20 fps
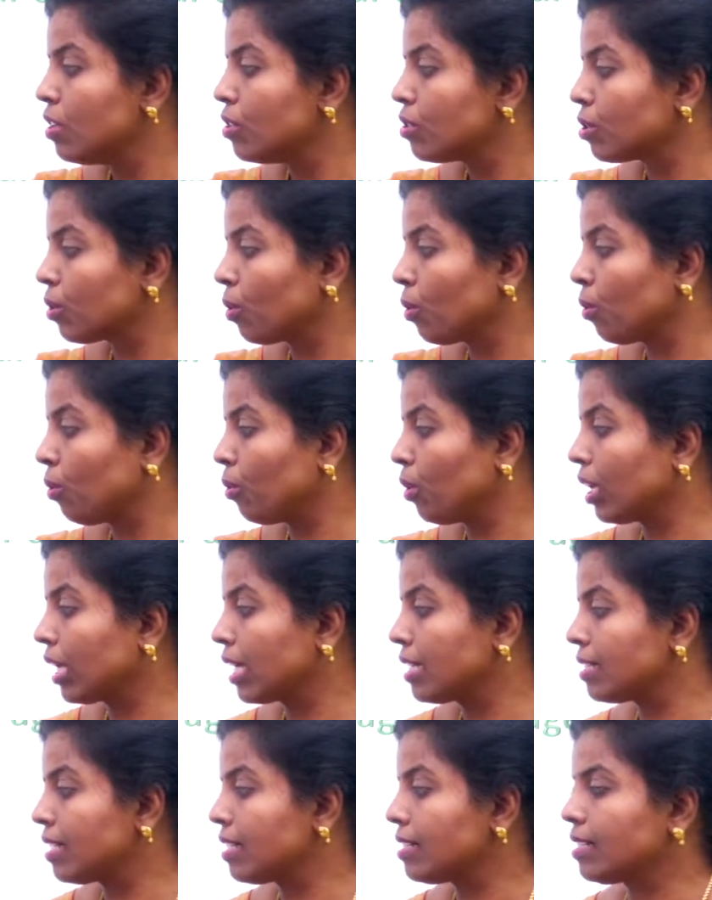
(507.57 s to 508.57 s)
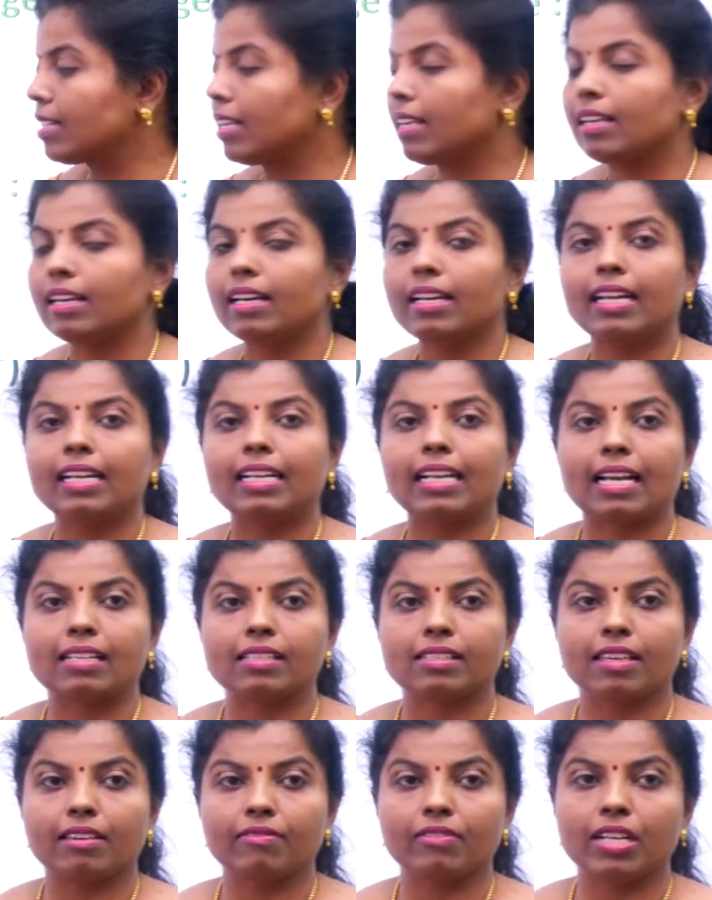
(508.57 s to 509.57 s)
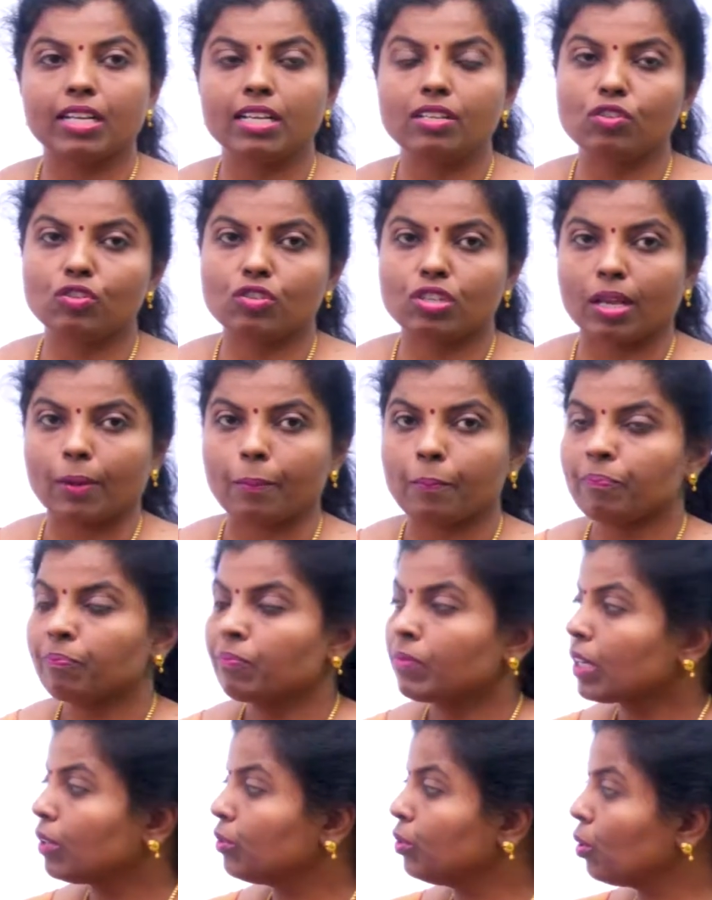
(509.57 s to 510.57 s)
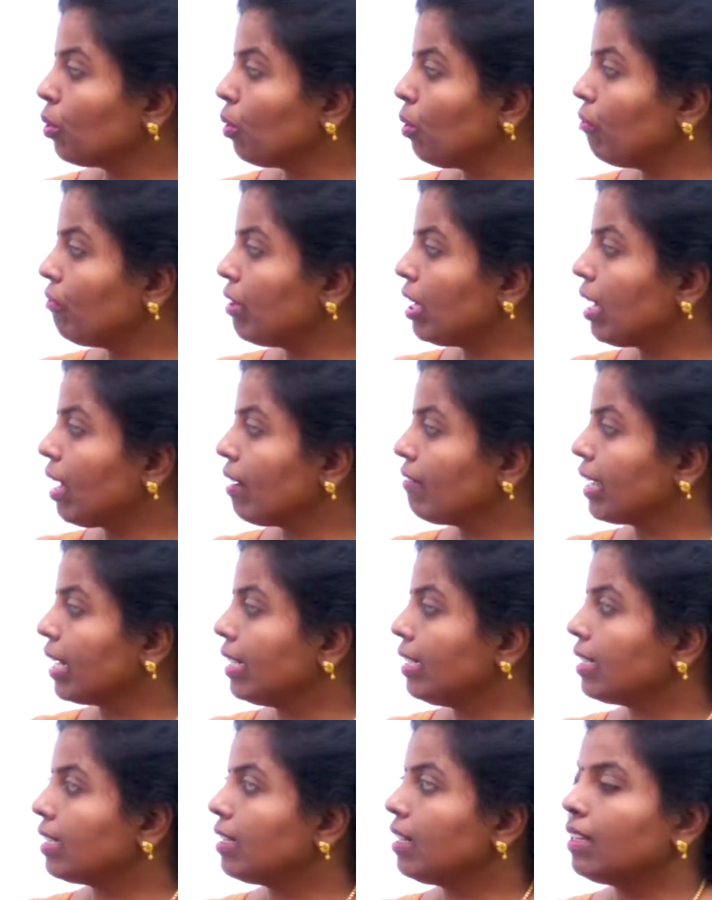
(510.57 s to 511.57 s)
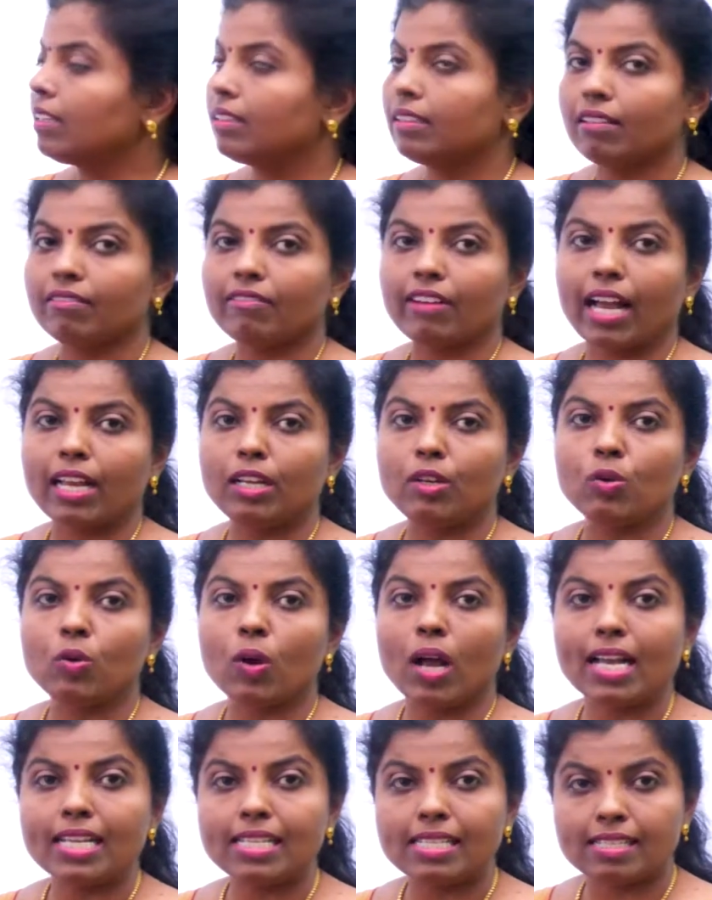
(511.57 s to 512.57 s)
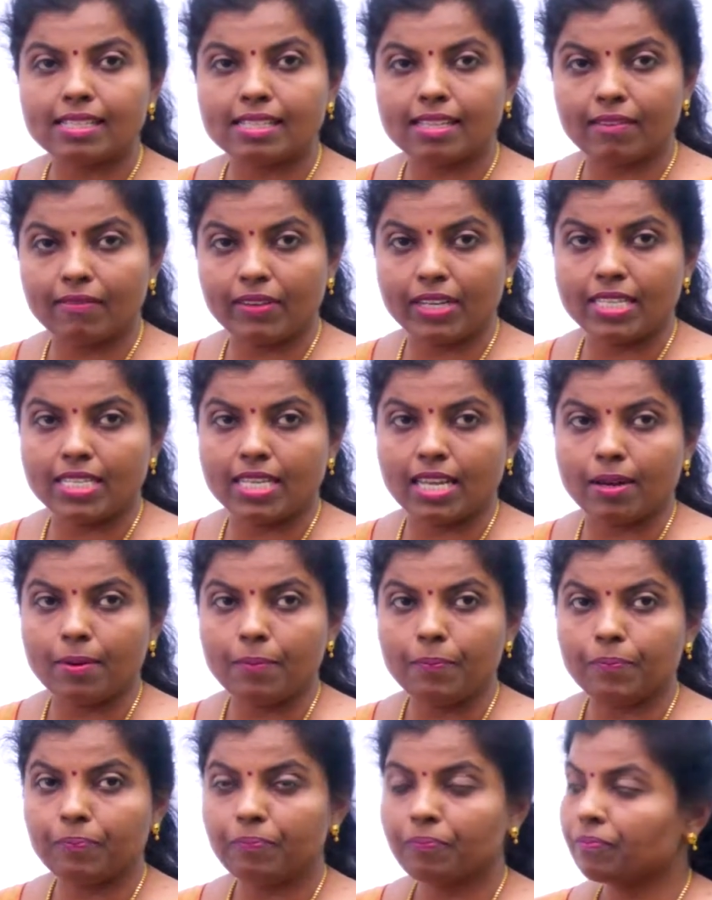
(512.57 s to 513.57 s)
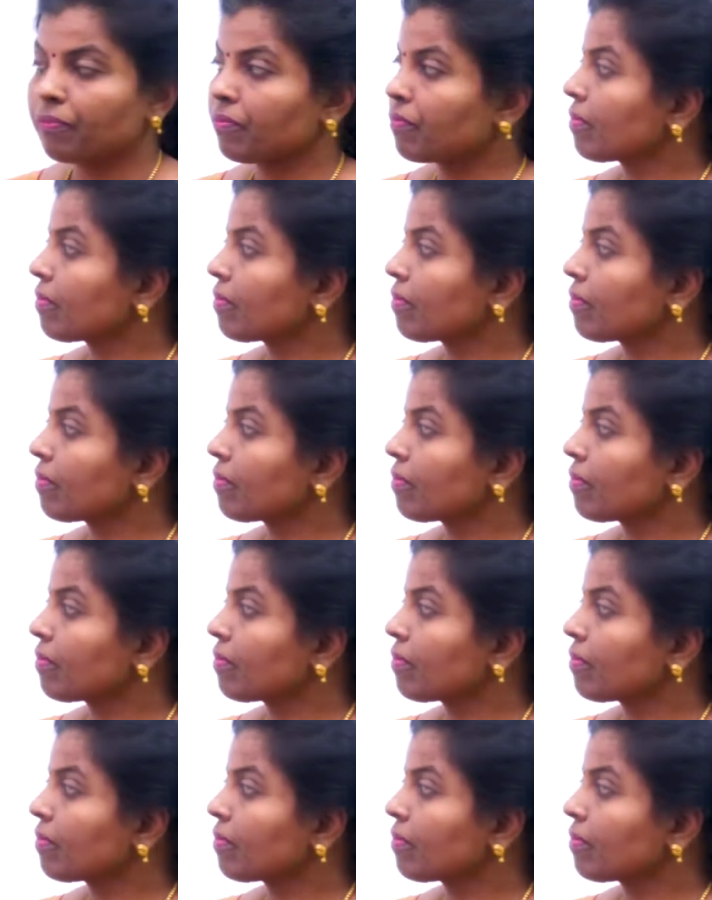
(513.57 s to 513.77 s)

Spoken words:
So, you can just see here it has given a string. Though we have entered the value as 17,